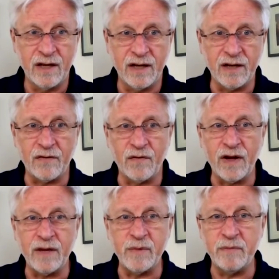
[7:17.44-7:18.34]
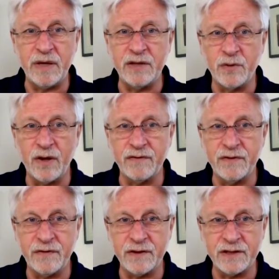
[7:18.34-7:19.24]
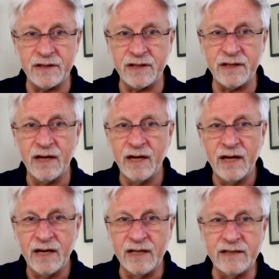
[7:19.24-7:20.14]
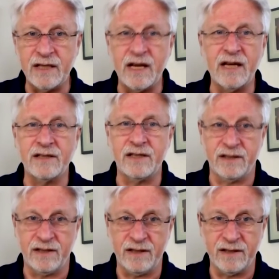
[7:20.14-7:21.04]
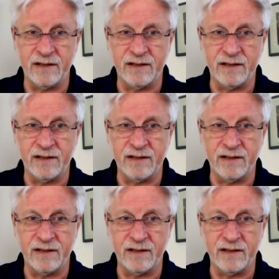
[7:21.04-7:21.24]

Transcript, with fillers: Like vitamin B12 deficiency is a nasty thing.